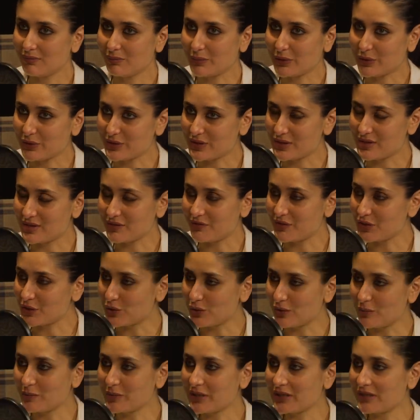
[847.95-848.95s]
because it's a
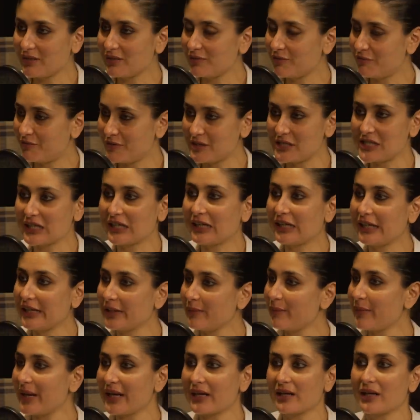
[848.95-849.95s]
visual medium.
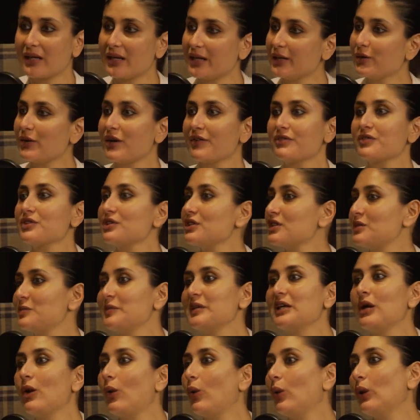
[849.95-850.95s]
Physically, mentally, you have to just
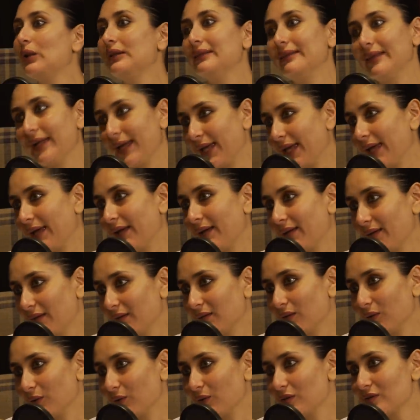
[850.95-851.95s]
be all there,
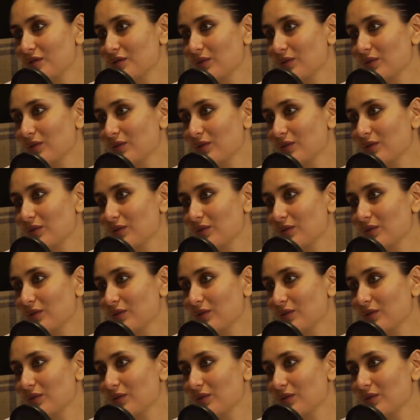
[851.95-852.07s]
you know.